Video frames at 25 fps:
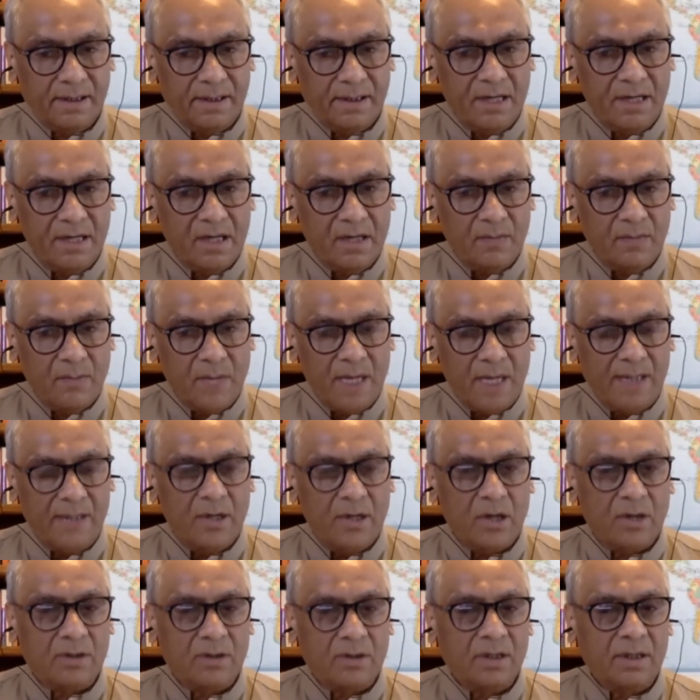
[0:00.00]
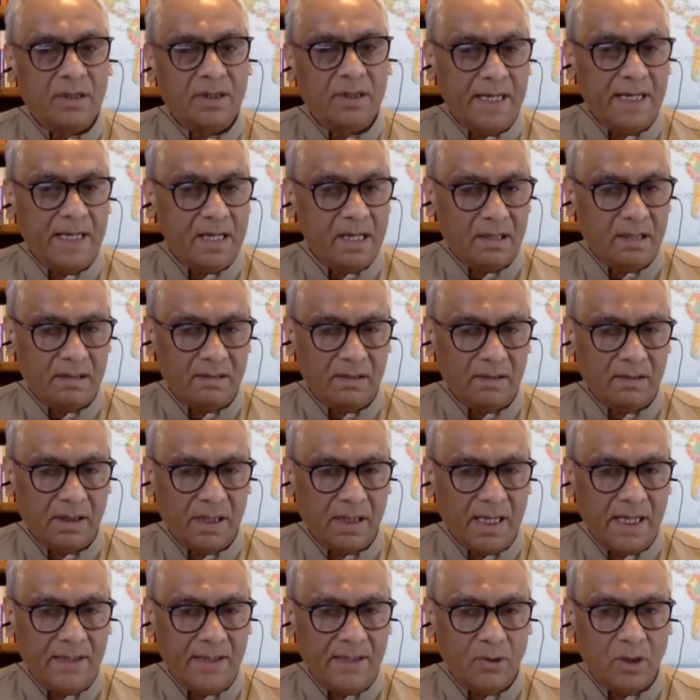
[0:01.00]
done by Dr. Nader,
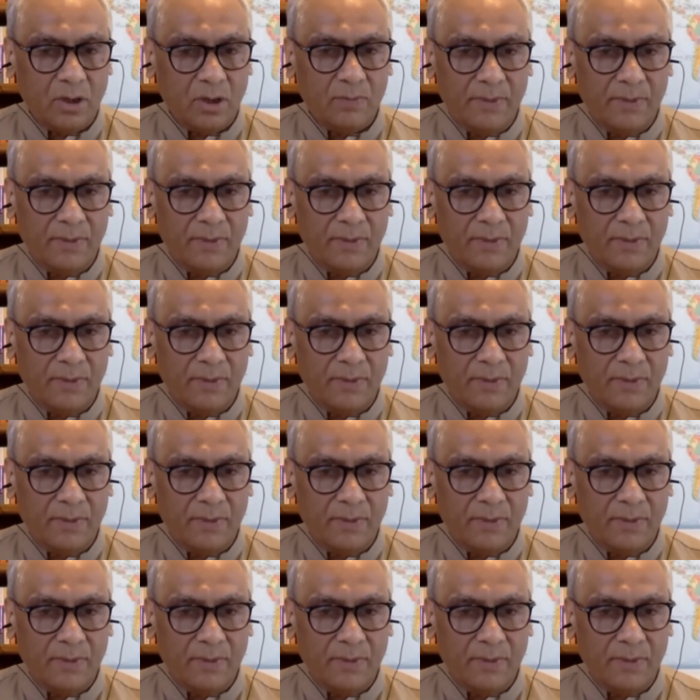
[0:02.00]
I talked